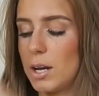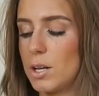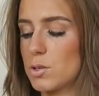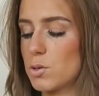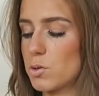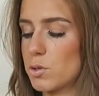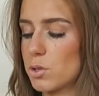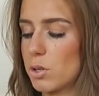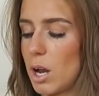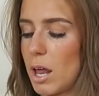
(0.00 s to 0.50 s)
and it's
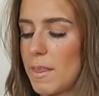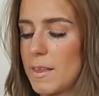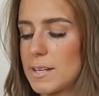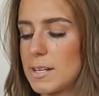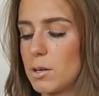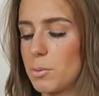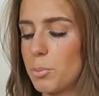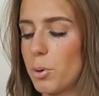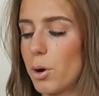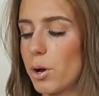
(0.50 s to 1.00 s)
also got like this
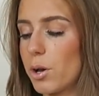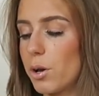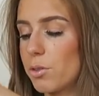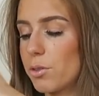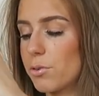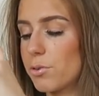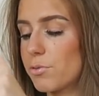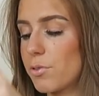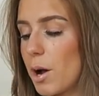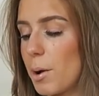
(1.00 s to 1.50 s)
little pocket on
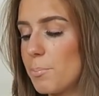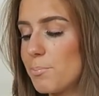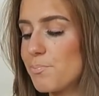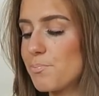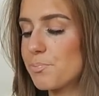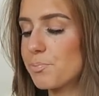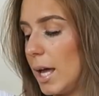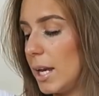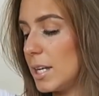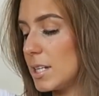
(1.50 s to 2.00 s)
the front
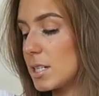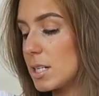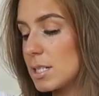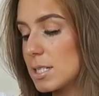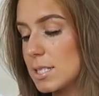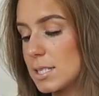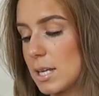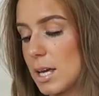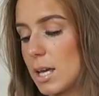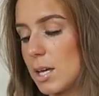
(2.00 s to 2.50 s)
and it does
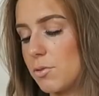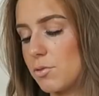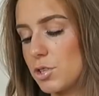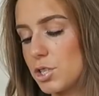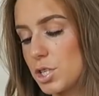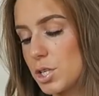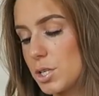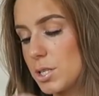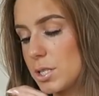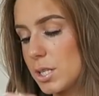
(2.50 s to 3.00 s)
say
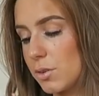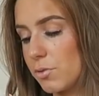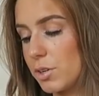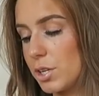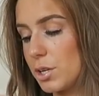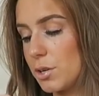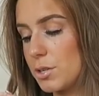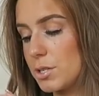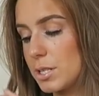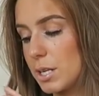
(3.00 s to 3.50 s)
reducing
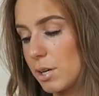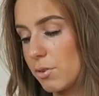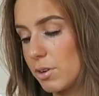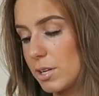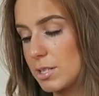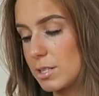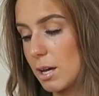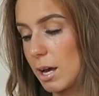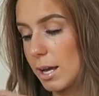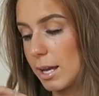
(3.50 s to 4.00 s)
reusing
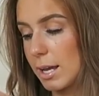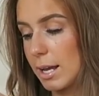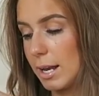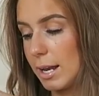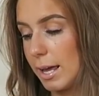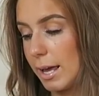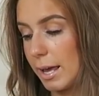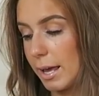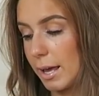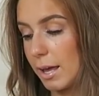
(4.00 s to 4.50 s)

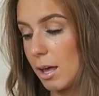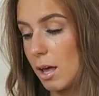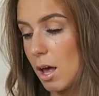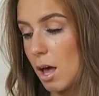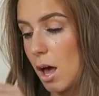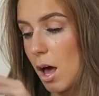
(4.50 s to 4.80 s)
recycling